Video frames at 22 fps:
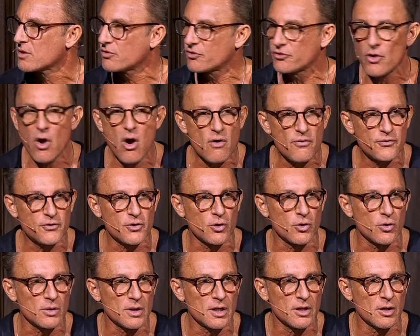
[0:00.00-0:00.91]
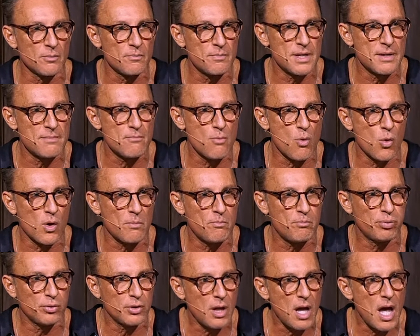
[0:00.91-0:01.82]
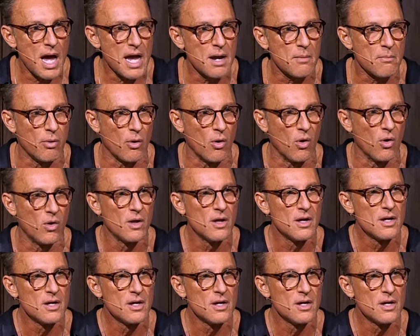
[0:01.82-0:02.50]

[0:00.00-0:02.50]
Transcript: softer, a little bit more pliable,